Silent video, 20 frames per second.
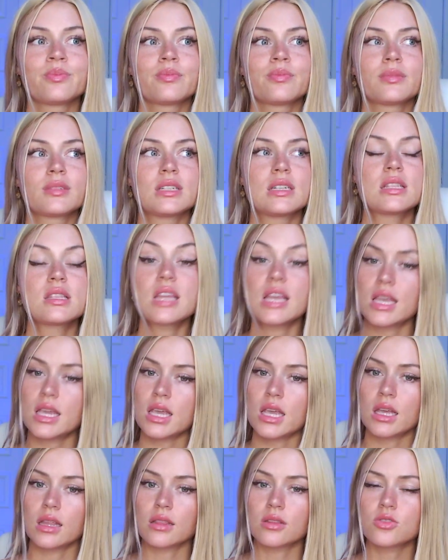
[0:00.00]

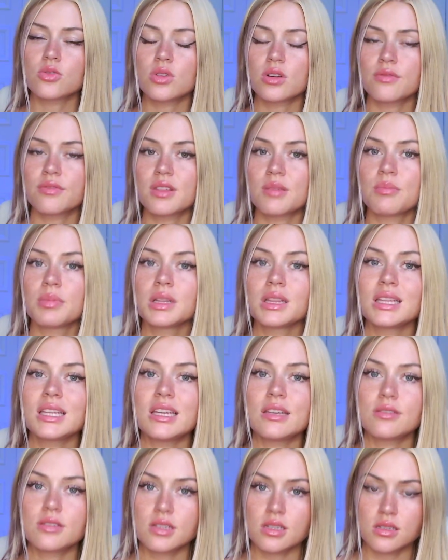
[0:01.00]
thinking, sort of the
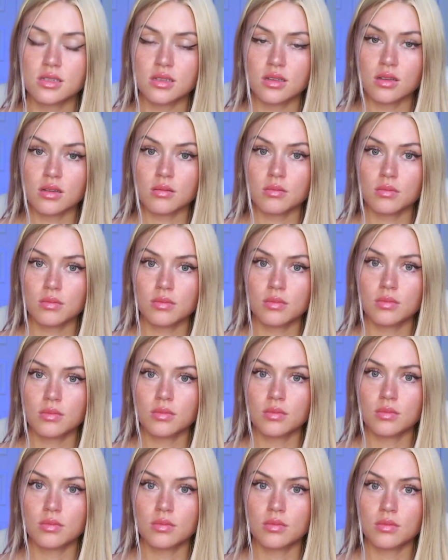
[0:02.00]
belief system
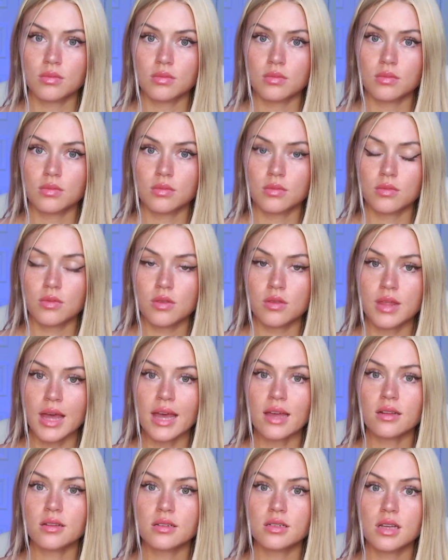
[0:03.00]

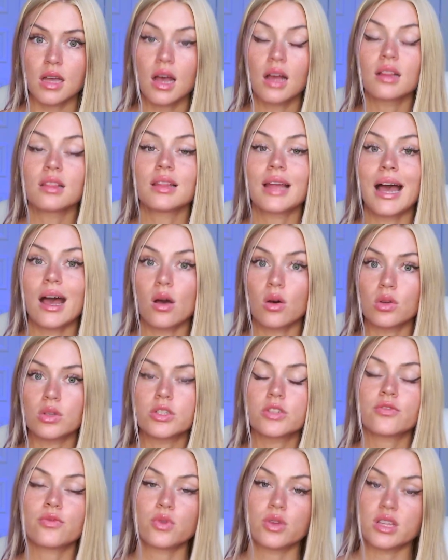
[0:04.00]
that
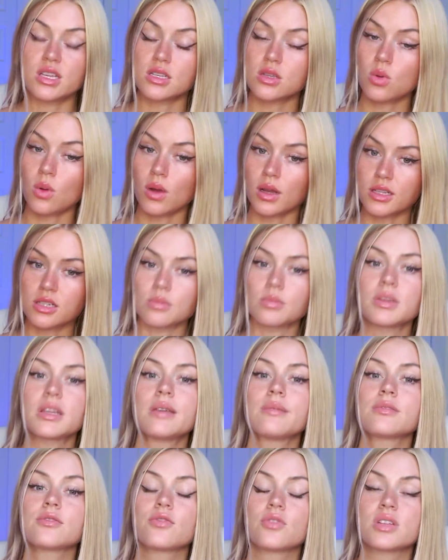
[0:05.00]
allows for these quantum
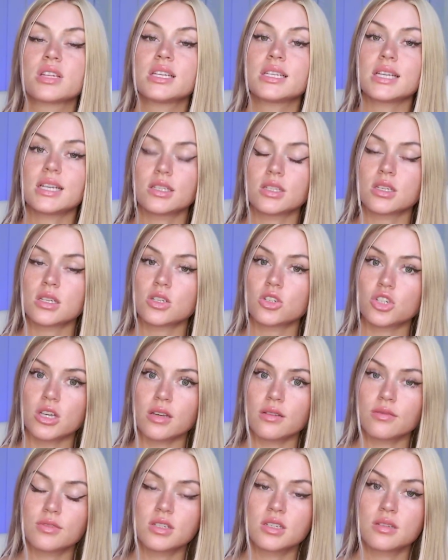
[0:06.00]
leaps, for these instant
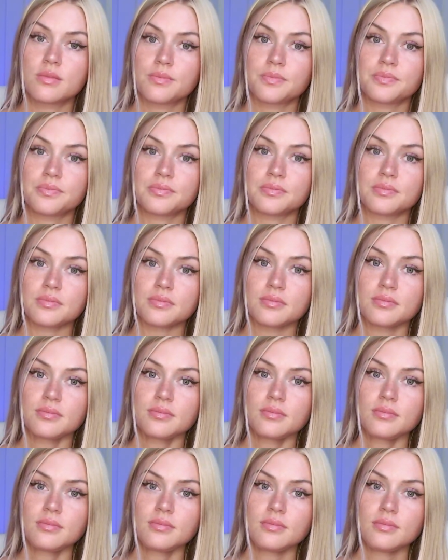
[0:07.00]
shifts,
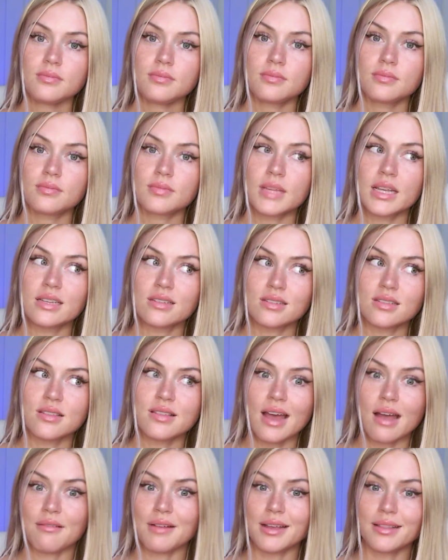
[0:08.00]
is
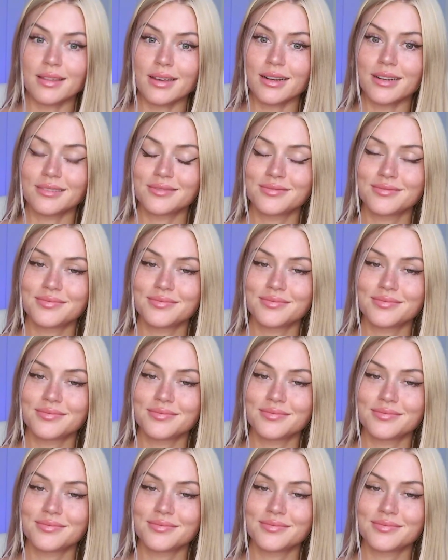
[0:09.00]
that right there.